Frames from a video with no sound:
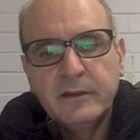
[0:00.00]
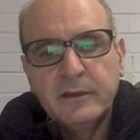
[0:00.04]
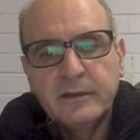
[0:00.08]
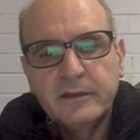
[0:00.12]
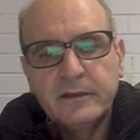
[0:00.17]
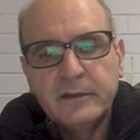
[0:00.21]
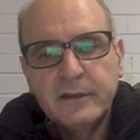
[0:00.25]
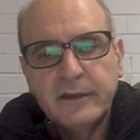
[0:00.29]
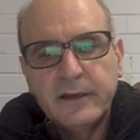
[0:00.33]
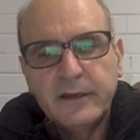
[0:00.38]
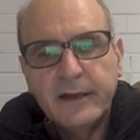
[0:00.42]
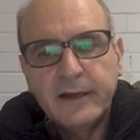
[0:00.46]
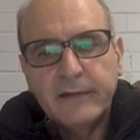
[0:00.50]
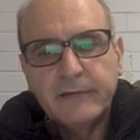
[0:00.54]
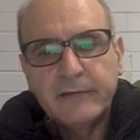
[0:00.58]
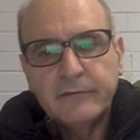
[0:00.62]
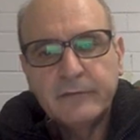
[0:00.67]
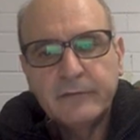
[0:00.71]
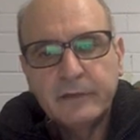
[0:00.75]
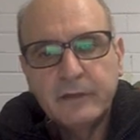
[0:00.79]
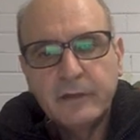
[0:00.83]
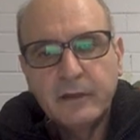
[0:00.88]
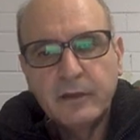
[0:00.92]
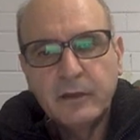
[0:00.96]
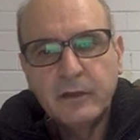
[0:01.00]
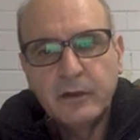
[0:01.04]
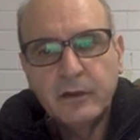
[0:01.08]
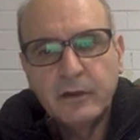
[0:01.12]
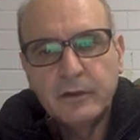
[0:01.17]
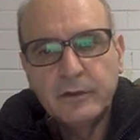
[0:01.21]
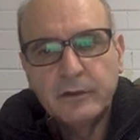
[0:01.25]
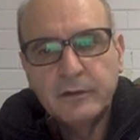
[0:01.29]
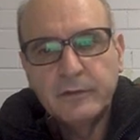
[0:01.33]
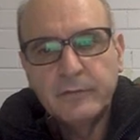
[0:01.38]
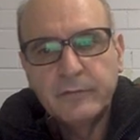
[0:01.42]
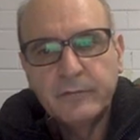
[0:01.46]
graph the
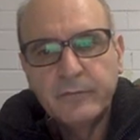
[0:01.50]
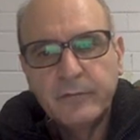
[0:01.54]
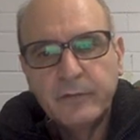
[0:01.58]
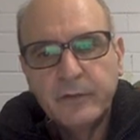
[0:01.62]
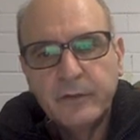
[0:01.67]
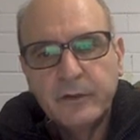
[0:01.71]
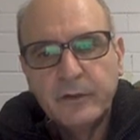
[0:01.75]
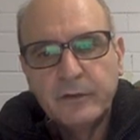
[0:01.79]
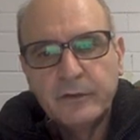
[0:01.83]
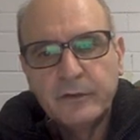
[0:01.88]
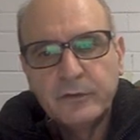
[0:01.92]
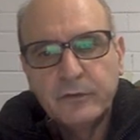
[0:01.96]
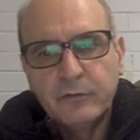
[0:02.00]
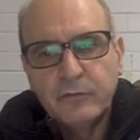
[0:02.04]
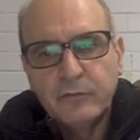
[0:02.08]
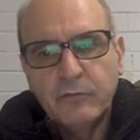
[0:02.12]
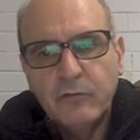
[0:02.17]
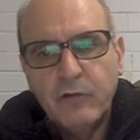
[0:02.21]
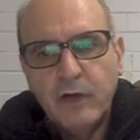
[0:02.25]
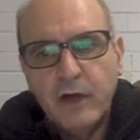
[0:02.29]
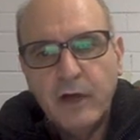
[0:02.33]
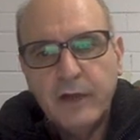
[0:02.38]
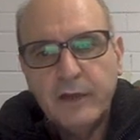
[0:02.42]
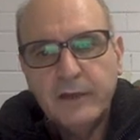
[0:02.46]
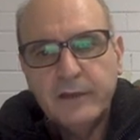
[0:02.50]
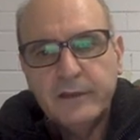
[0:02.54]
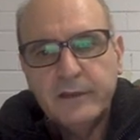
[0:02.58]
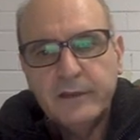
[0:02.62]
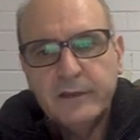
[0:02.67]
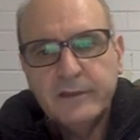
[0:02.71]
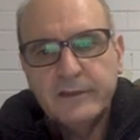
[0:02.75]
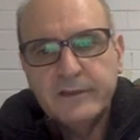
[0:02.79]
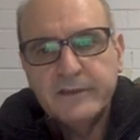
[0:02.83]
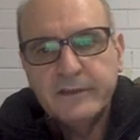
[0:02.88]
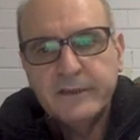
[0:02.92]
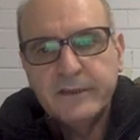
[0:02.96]
line. So
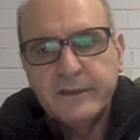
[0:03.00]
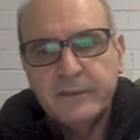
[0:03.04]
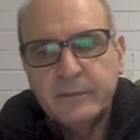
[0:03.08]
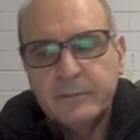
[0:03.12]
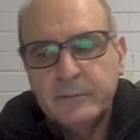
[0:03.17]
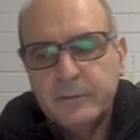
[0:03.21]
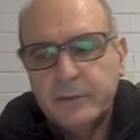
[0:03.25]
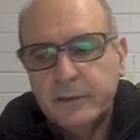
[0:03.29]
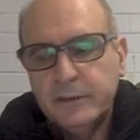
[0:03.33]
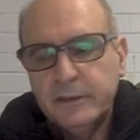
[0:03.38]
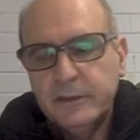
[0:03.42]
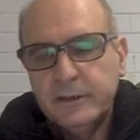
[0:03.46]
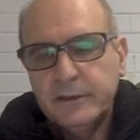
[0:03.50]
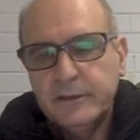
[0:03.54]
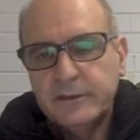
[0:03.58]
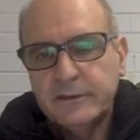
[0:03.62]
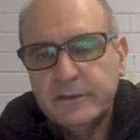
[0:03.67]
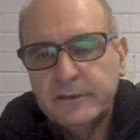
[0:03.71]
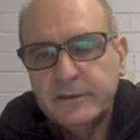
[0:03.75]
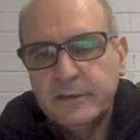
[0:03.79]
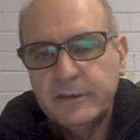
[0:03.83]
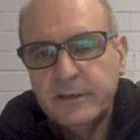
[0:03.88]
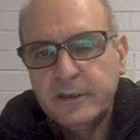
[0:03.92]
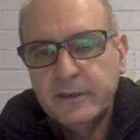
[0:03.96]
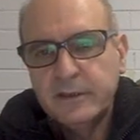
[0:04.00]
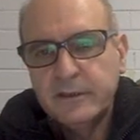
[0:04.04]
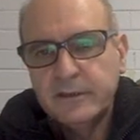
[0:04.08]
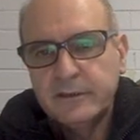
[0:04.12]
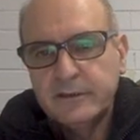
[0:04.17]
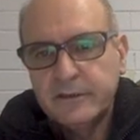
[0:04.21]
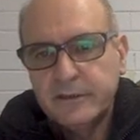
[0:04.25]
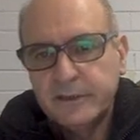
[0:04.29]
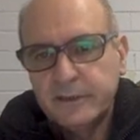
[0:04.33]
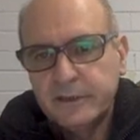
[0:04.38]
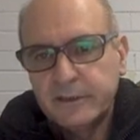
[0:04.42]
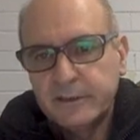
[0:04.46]
y-intercept is
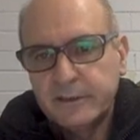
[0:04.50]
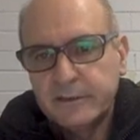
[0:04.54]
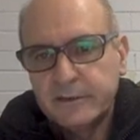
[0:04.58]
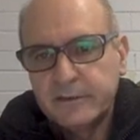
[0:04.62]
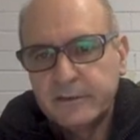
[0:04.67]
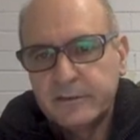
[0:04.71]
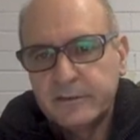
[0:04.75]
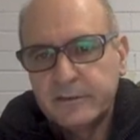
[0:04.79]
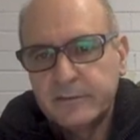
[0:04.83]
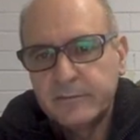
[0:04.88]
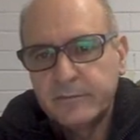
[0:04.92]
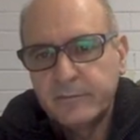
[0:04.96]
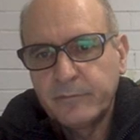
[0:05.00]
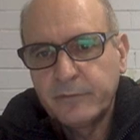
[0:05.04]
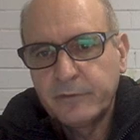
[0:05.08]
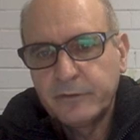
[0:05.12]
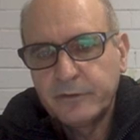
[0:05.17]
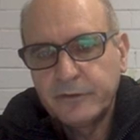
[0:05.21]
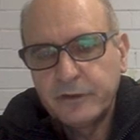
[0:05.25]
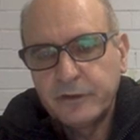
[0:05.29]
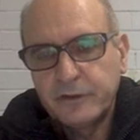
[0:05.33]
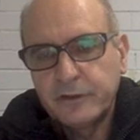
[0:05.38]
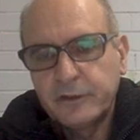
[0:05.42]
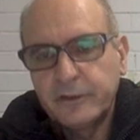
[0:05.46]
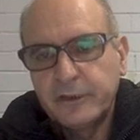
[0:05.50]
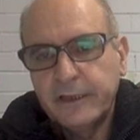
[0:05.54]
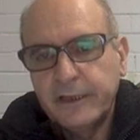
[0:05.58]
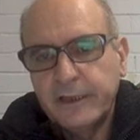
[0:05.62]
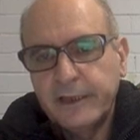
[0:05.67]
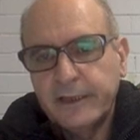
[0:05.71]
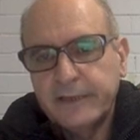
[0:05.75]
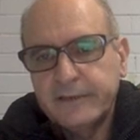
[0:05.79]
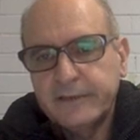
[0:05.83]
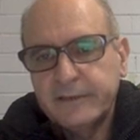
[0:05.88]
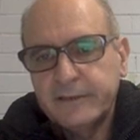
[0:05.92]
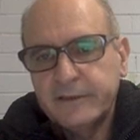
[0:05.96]
6. sorry, the
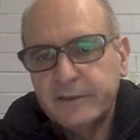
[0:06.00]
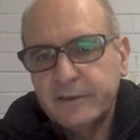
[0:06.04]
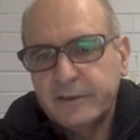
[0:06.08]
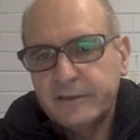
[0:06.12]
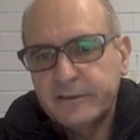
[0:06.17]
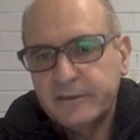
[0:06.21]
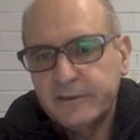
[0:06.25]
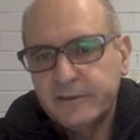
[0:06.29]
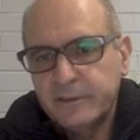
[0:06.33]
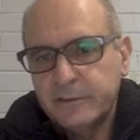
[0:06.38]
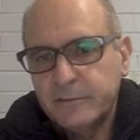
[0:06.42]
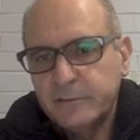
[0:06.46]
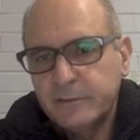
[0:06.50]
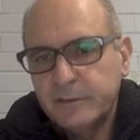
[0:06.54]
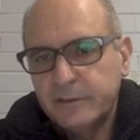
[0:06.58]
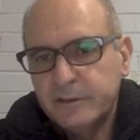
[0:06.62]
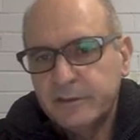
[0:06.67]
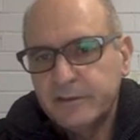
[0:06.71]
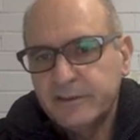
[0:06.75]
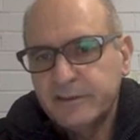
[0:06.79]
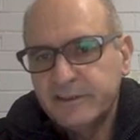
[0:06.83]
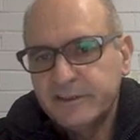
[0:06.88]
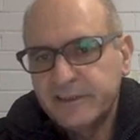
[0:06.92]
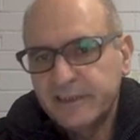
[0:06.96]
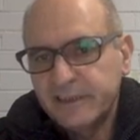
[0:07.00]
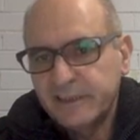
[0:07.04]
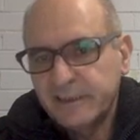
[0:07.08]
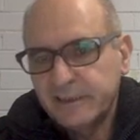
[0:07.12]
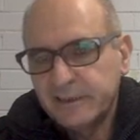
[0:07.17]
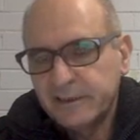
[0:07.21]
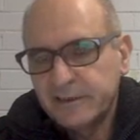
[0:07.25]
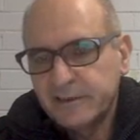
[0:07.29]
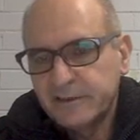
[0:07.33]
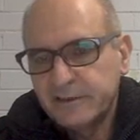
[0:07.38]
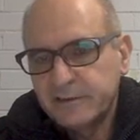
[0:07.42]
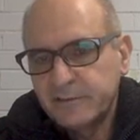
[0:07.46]
x-intercept is
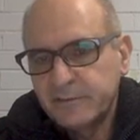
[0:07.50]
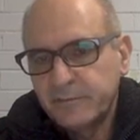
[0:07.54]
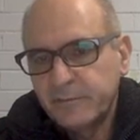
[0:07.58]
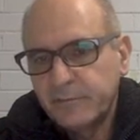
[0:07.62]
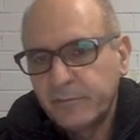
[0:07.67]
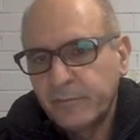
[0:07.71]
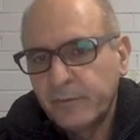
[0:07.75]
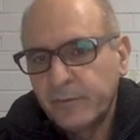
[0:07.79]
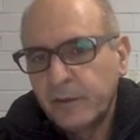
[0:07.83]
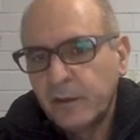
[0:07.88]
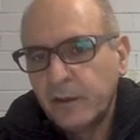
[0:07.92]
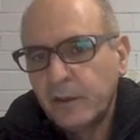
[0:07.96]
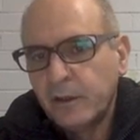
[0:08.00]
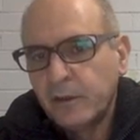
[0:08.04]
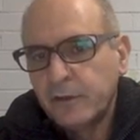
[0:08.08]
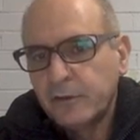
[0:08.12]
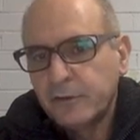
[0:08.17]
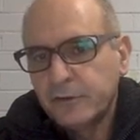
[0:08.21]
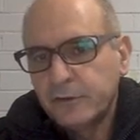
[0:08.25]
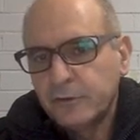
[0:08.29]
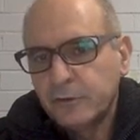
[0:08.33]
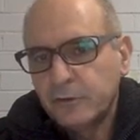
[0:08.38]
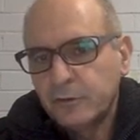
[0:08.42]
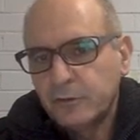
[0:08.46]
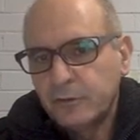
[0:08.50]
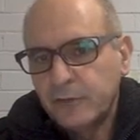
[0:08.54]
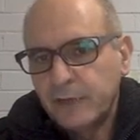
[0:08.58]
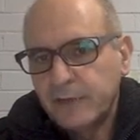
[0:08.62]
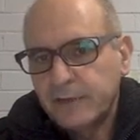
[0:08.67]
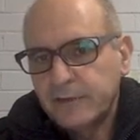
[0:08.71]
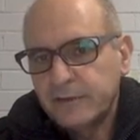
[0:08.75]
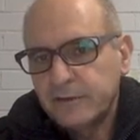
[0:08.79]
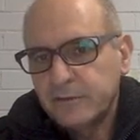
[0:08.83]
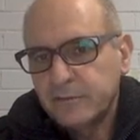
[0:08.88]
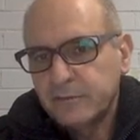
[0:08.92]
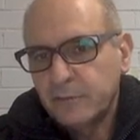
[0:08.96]
6. So
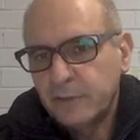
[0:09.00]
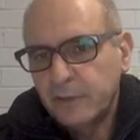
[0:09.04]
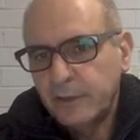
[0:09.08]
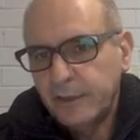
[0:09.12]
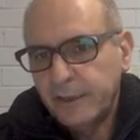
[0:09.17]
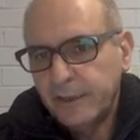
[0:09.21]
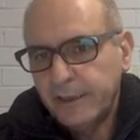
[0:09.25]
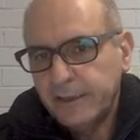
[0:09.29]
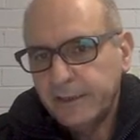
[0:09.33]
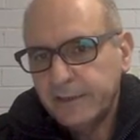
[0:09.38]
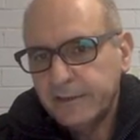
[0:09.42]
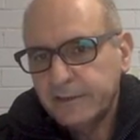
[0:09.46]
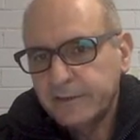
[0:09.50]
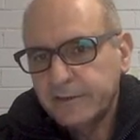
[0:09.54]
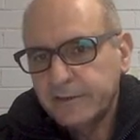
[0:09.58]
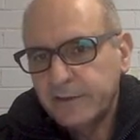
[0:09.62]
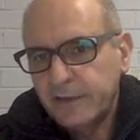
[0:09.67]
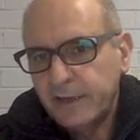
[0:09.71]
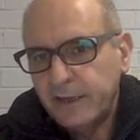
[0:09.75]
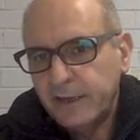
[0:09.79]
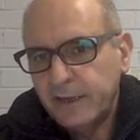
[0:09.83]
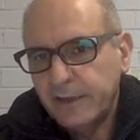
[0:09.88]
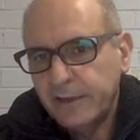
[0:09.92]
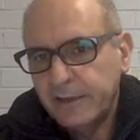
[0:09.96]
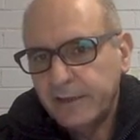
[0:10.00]
that is my x and